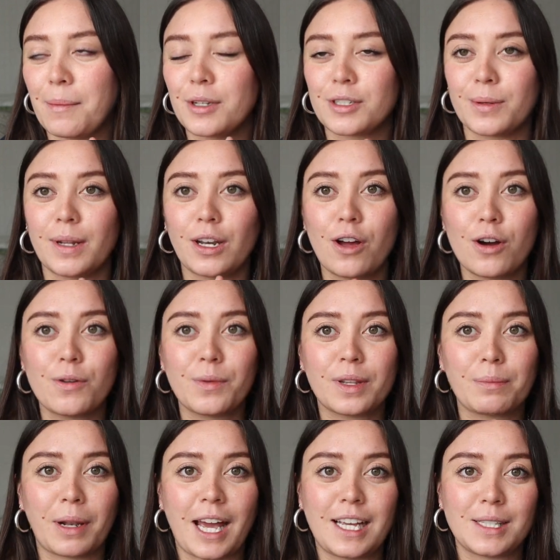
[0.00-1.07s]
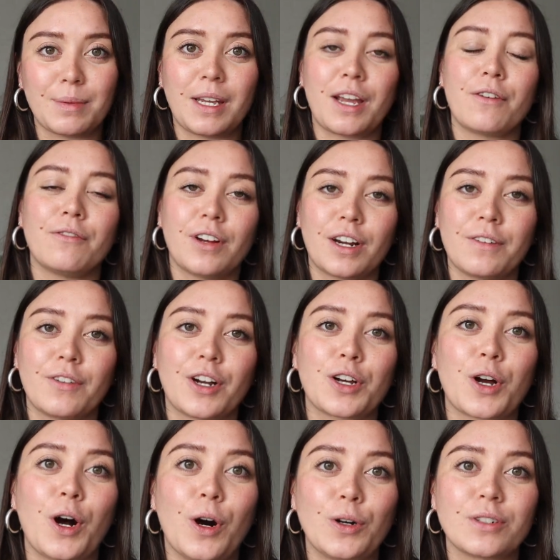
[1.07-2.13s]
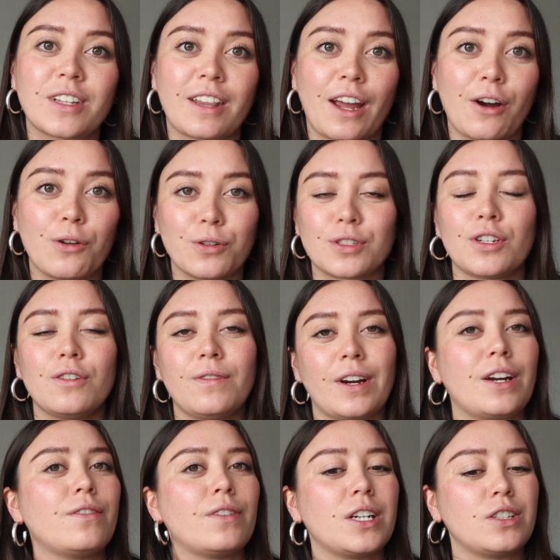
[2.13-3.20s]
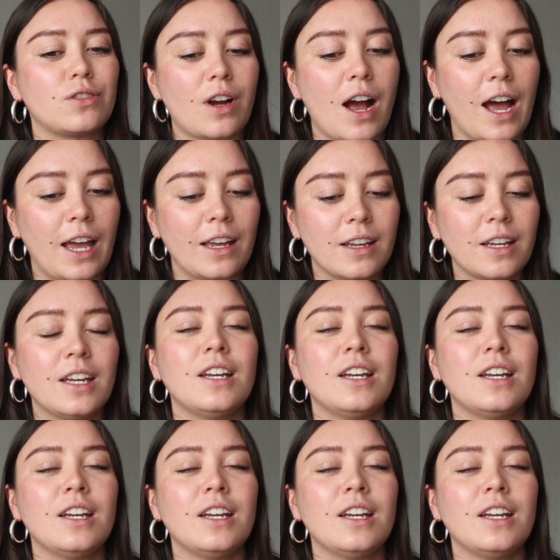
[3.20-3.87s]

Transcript: So along with planes being very, very cold, they are also very, very dry.